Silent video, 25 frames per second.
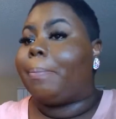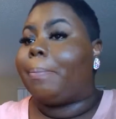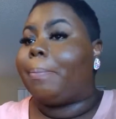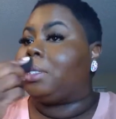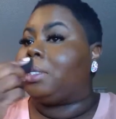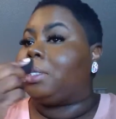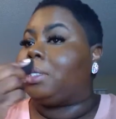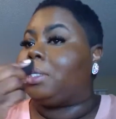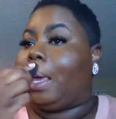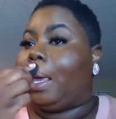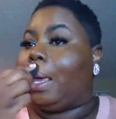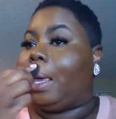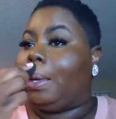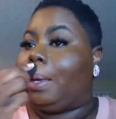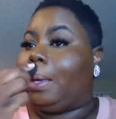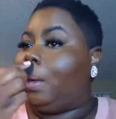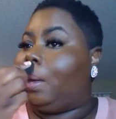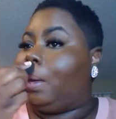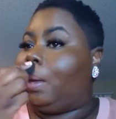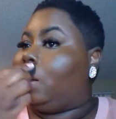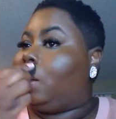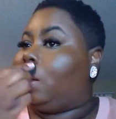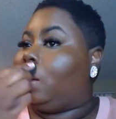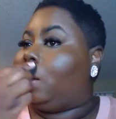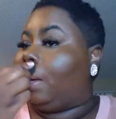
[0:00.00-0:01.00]
A
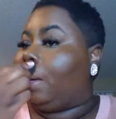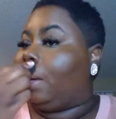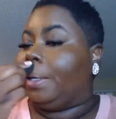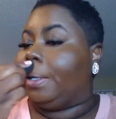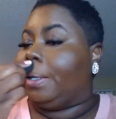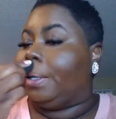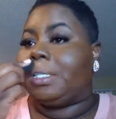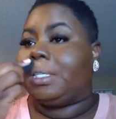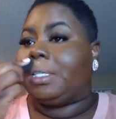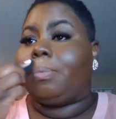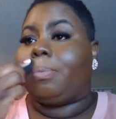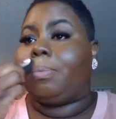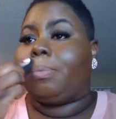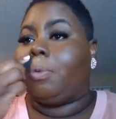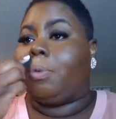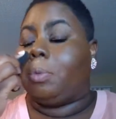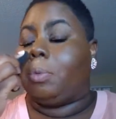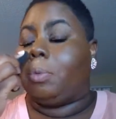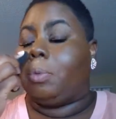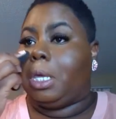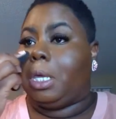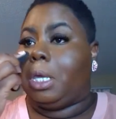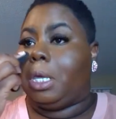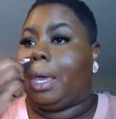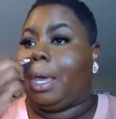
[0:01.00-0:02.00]
has some of
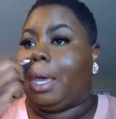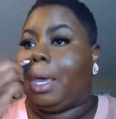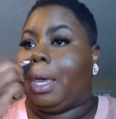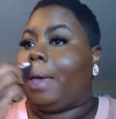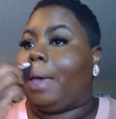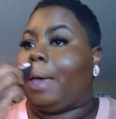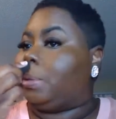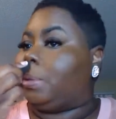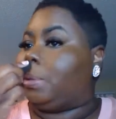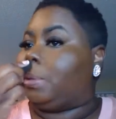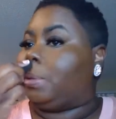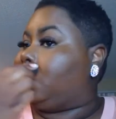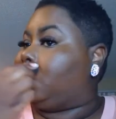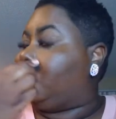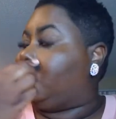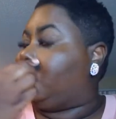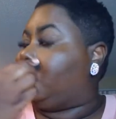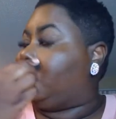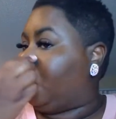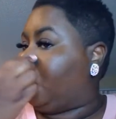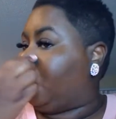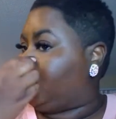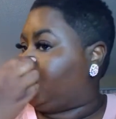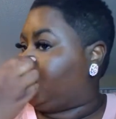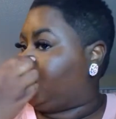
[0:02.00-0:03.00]
the absolute
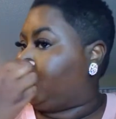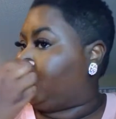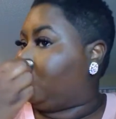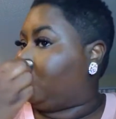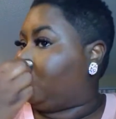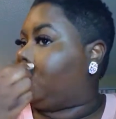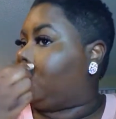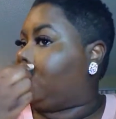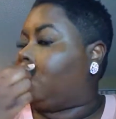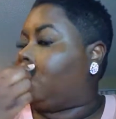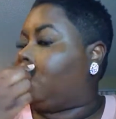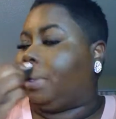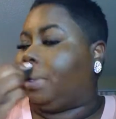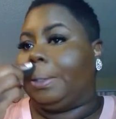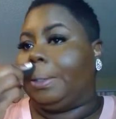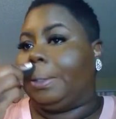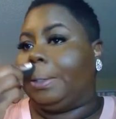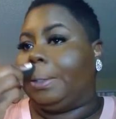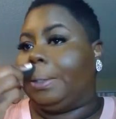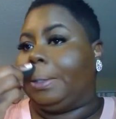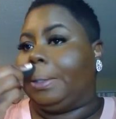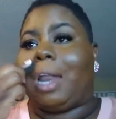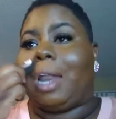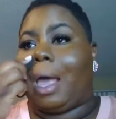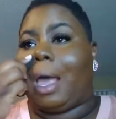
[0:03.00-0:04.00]
best beauty
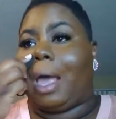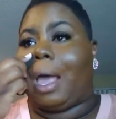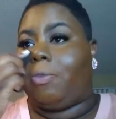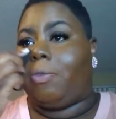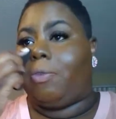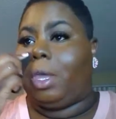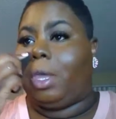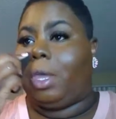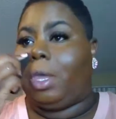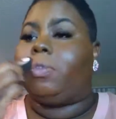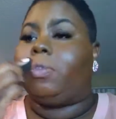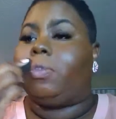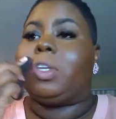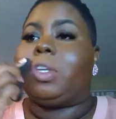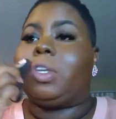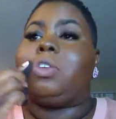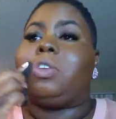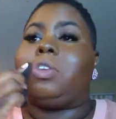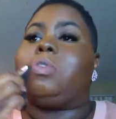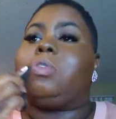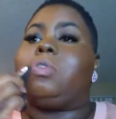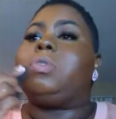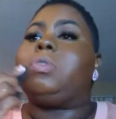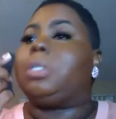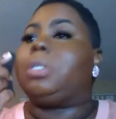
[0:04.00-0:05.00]
blenders that I've ever
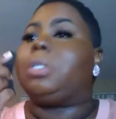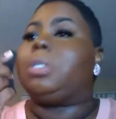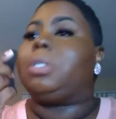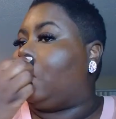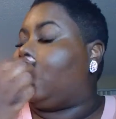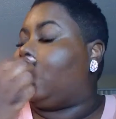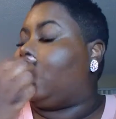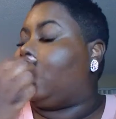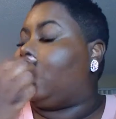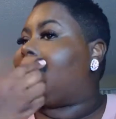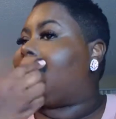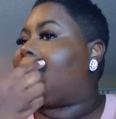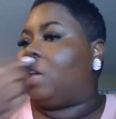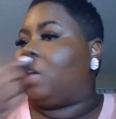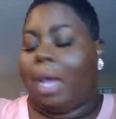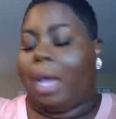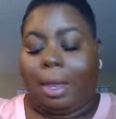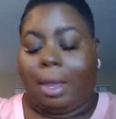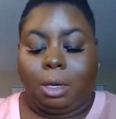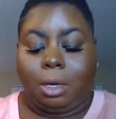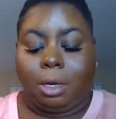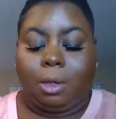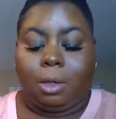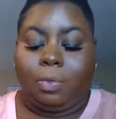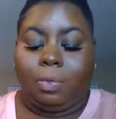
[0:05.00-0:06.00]
used. And I
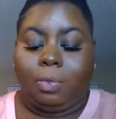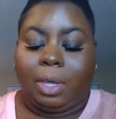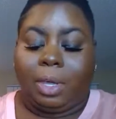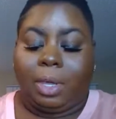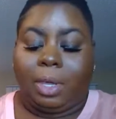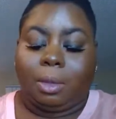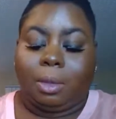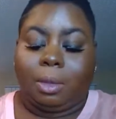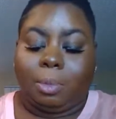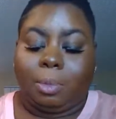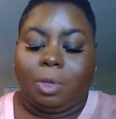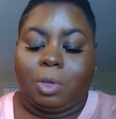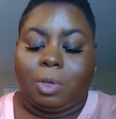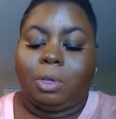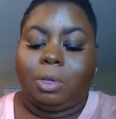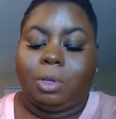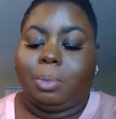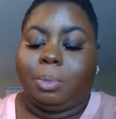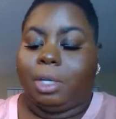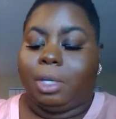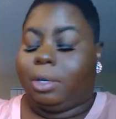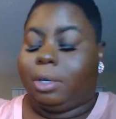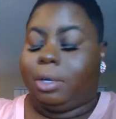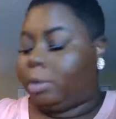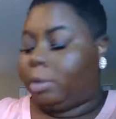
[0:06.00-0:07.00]
know that the beauty
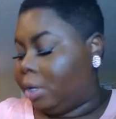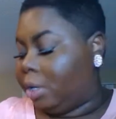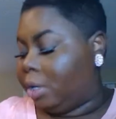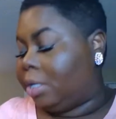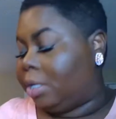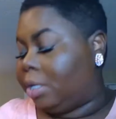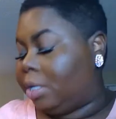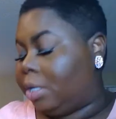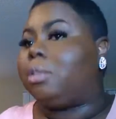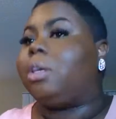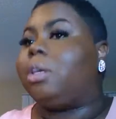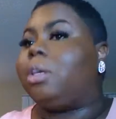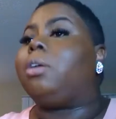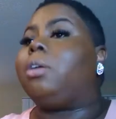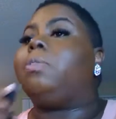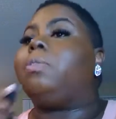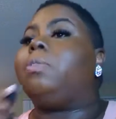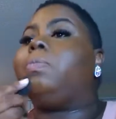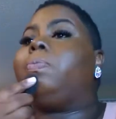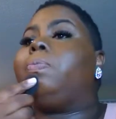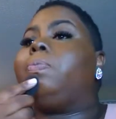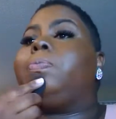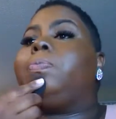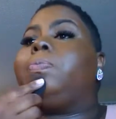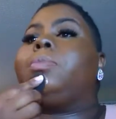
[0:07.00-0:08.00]
blender itself
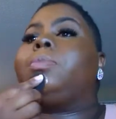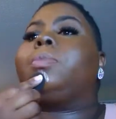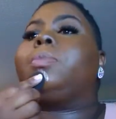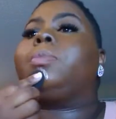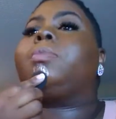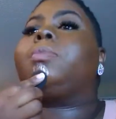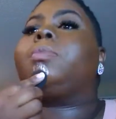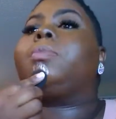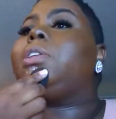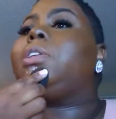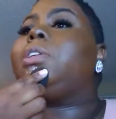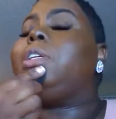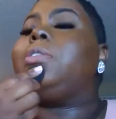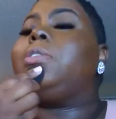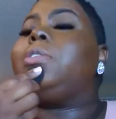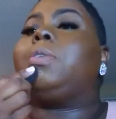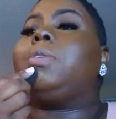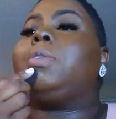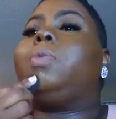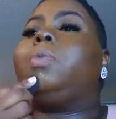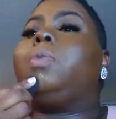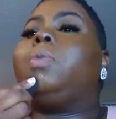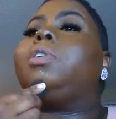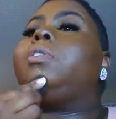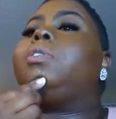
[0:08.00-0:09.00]
is a
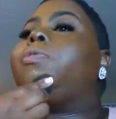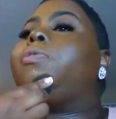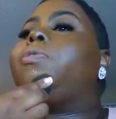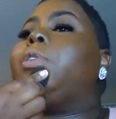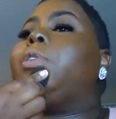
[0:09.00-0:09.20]
wonderful